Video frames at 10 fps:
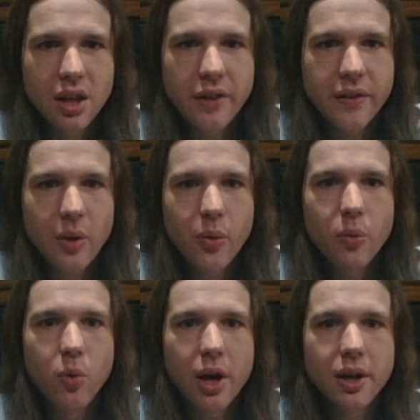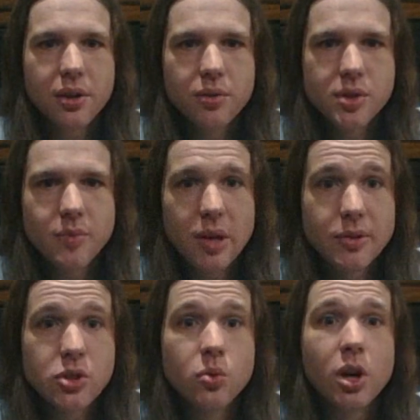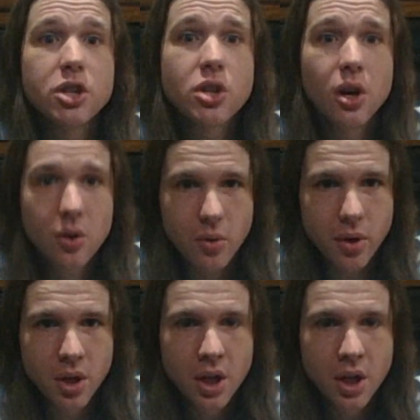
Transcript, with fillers: They say we want you to be able to atone.